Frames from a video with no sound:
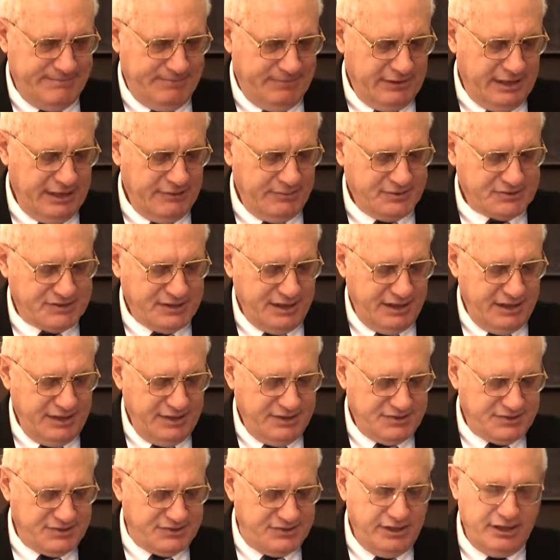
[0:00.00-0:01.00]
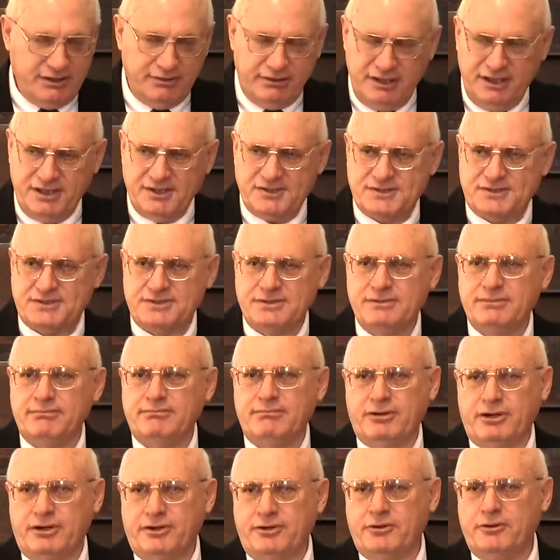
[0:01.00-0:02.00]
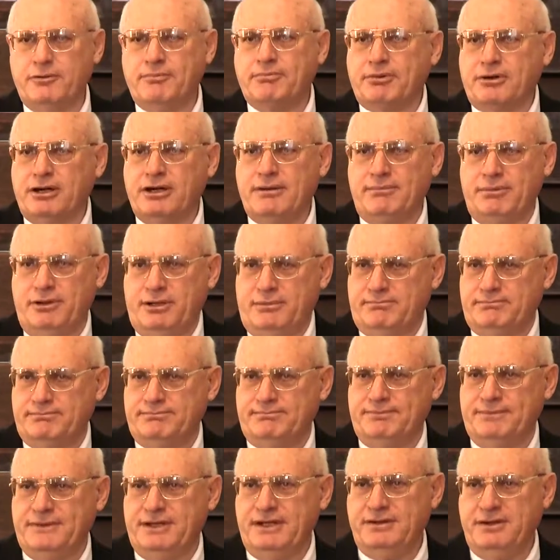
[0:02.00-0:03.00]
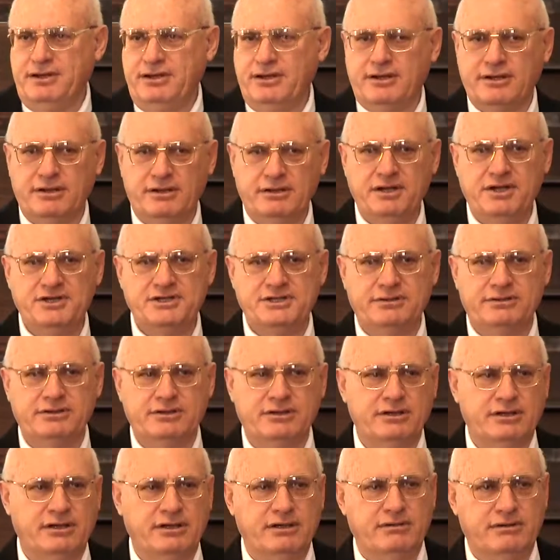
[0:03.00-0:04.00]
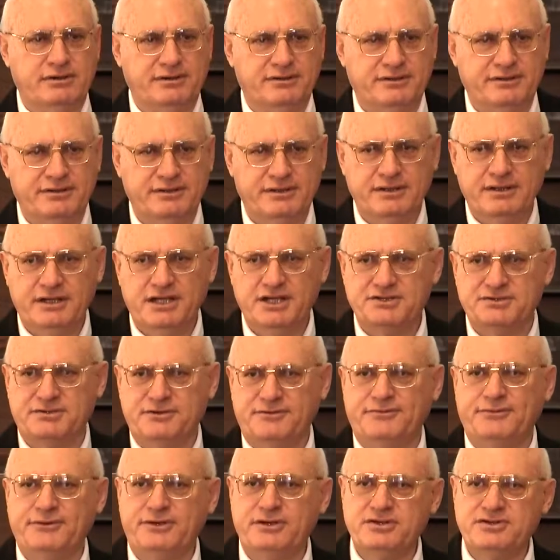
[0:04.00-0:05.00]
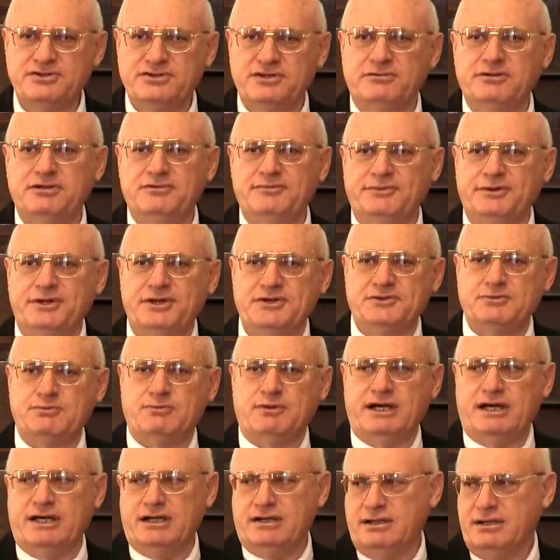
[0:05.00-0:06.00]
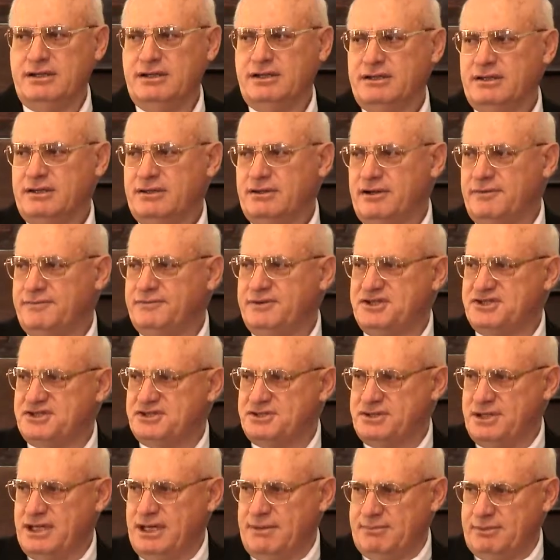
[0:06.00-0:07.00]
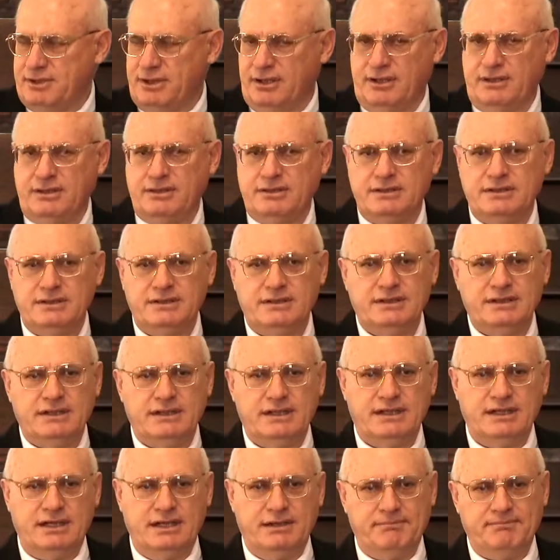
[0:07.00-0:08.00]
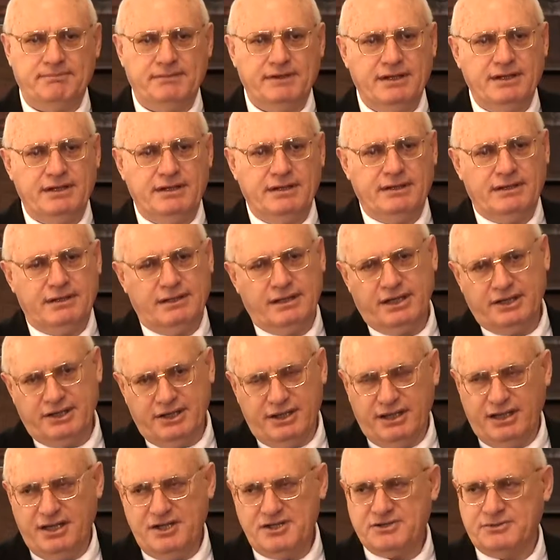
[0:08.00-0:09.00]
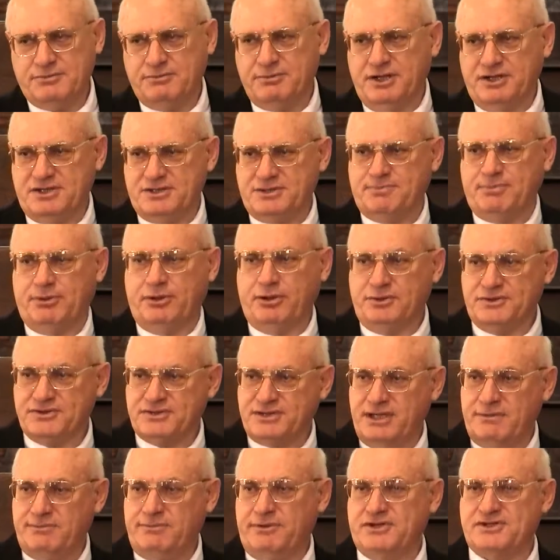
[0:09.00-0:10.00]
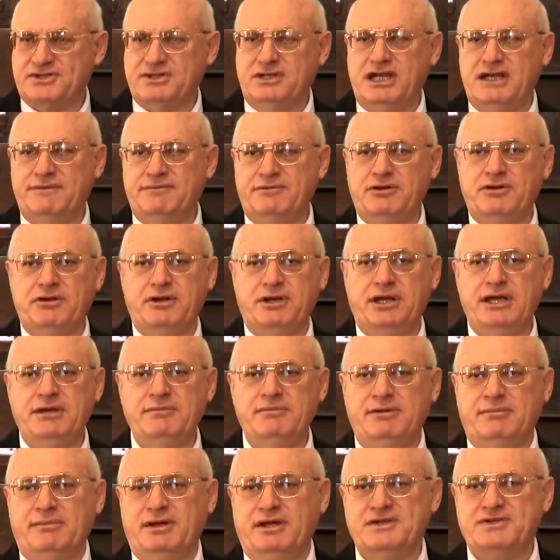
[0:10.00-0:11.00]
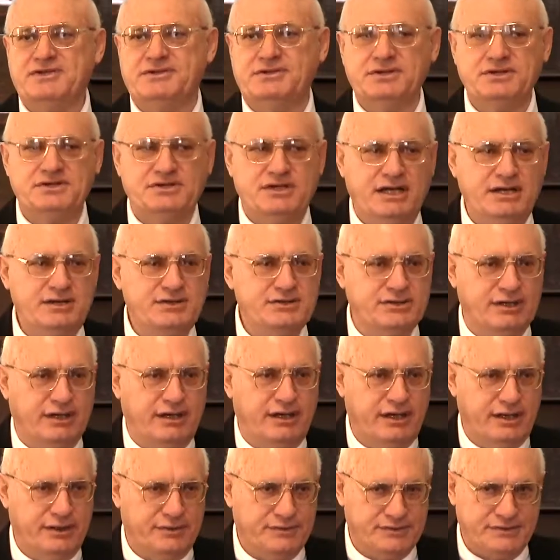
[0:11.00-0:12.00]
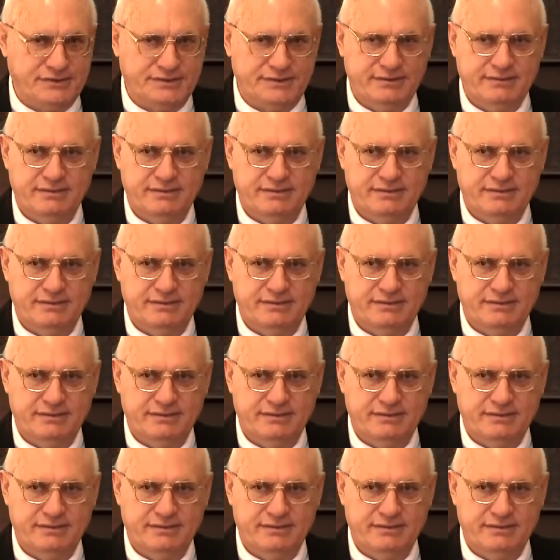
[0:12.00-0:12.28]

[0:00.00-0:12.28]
There was a serious moral problem in the ecclesia at Corinth. It's referred to in verse one of this chapter. Uh, a case which Paul said wasn't even named amongst the Gentiles.